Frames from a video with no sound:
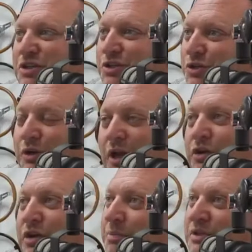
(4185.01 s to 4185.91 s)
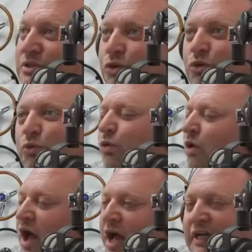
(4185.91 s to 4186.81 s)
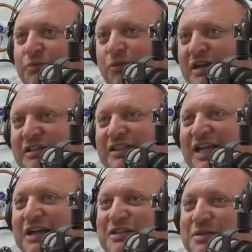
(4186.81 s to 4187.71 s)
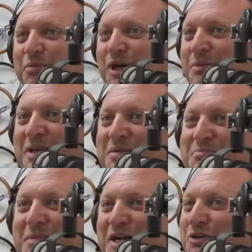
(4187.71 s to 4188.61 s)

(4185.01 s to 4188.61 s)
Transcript: dude loading up his old rusted out Suburban mud